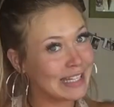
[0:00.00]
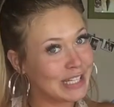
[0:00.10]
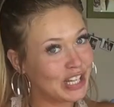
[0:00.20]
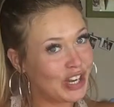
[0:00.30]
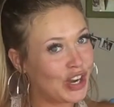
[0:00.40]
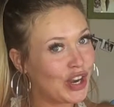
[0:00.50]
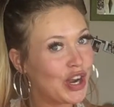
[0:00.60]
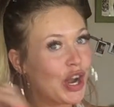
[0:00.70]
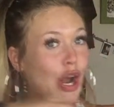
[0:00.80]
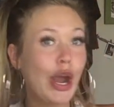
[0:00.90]
in here.
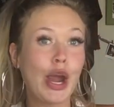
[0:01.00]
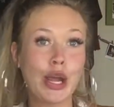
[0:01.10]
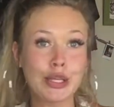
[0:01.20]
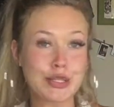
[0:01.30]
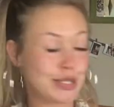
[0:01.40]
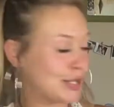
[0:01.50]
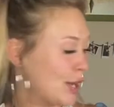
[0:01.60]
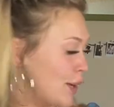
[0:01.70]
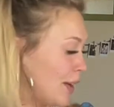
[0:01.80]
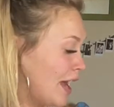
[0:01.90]
So,
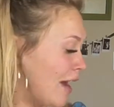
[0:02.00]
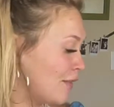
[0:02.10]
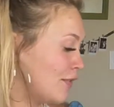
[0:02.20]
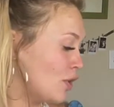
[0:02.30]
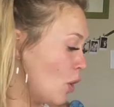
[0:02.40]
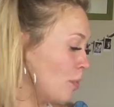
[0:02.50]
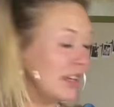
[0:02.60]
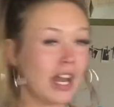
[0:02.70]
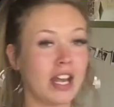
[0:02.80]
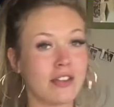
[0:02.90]
and I haven't even
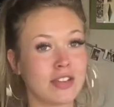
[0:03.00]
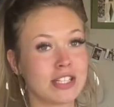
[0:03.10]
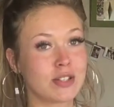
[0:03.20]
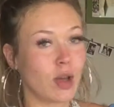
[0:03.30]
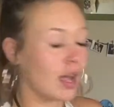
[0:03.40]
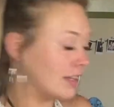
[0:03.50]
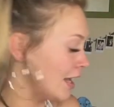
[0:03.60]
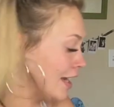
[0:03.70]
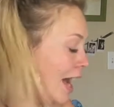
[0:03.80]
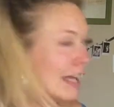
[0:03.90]
opened any of it, so
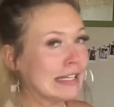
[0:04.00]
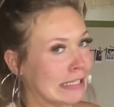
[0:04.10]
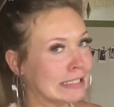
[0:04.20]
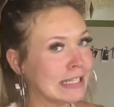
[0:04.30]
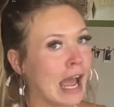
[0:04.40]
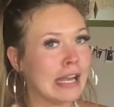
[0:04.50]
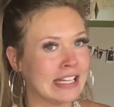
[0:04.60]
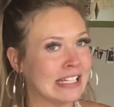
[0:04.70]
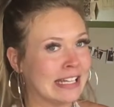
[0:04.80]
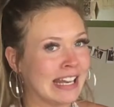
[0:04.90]
I need
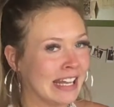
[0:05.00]
to get